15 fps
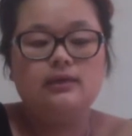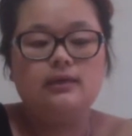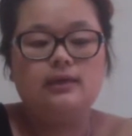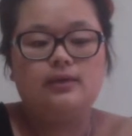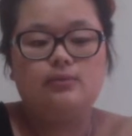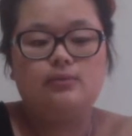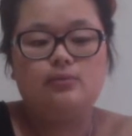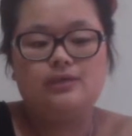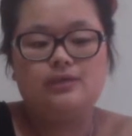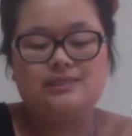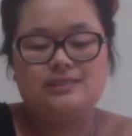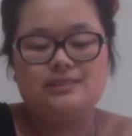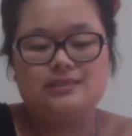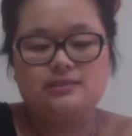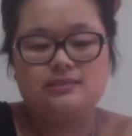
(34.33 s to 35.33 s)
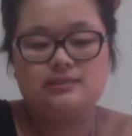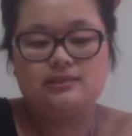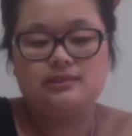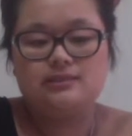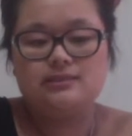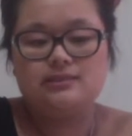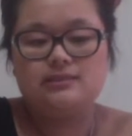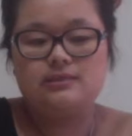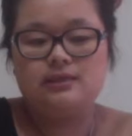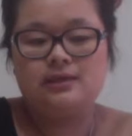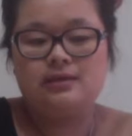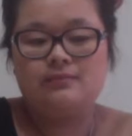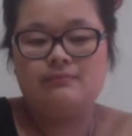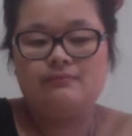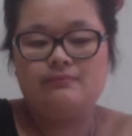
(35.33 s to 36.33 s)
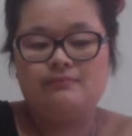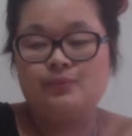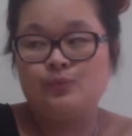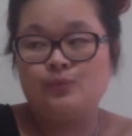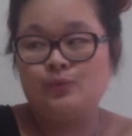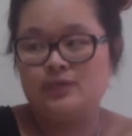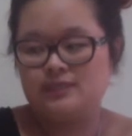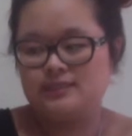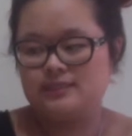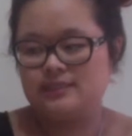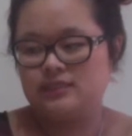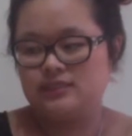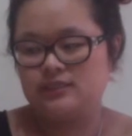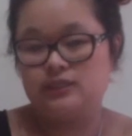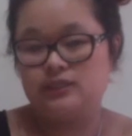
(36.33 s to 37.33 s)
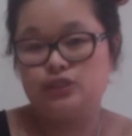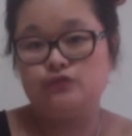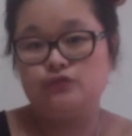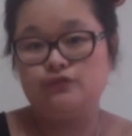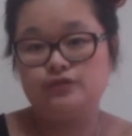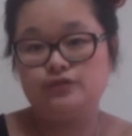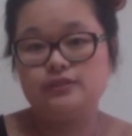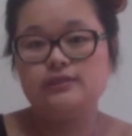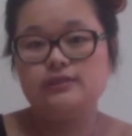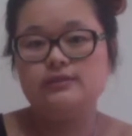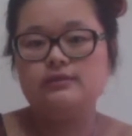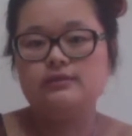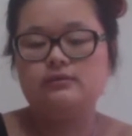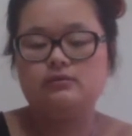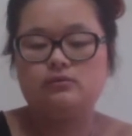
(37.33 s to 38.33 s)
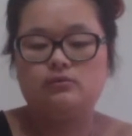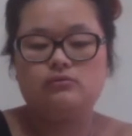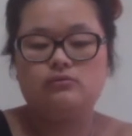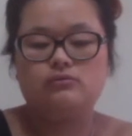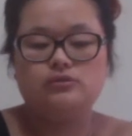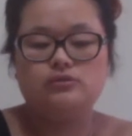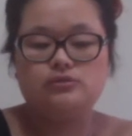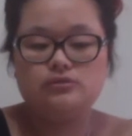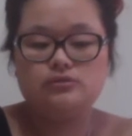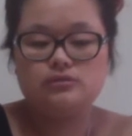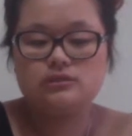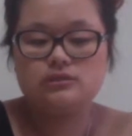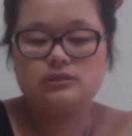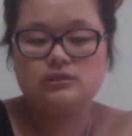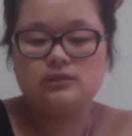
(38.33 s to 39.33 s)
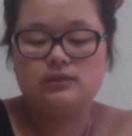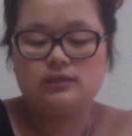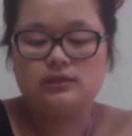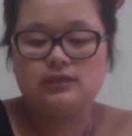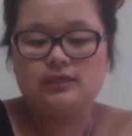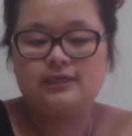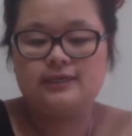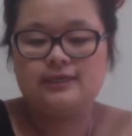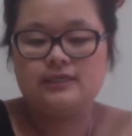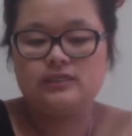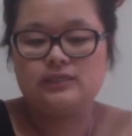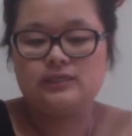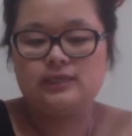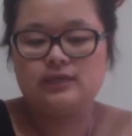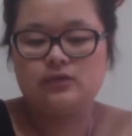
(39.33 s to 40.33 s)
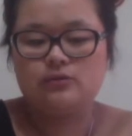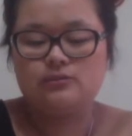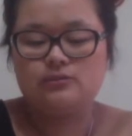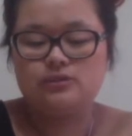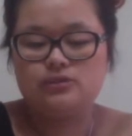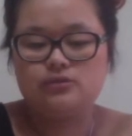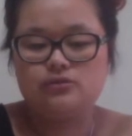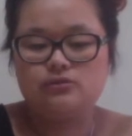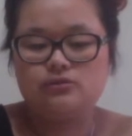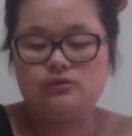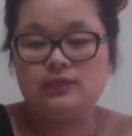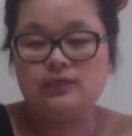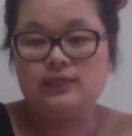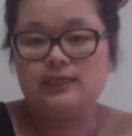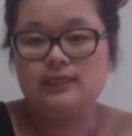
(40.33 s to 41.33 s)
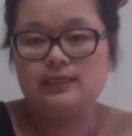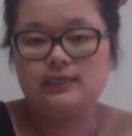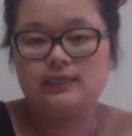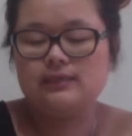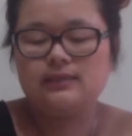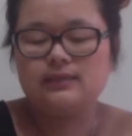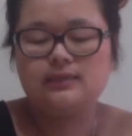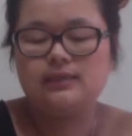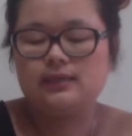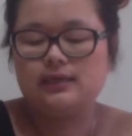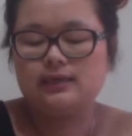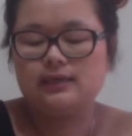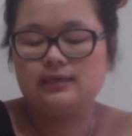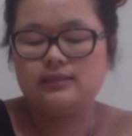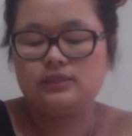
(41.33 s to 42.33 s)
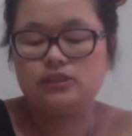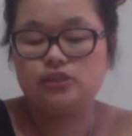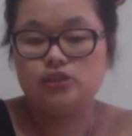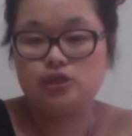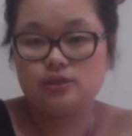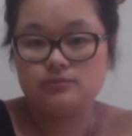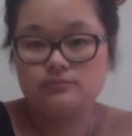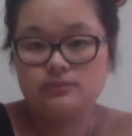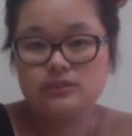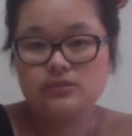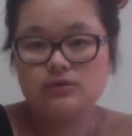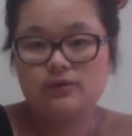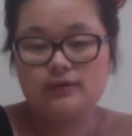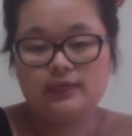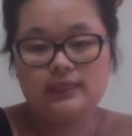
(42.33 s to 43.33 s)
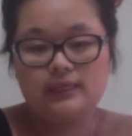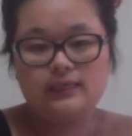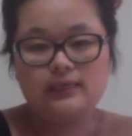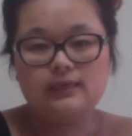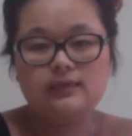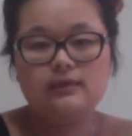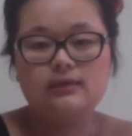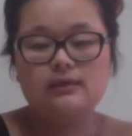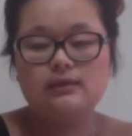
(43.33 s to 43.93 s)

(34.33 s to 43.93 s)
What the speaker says: And what it does is when it's actually in the diffuser or used, it actually helps to clear any germs or anything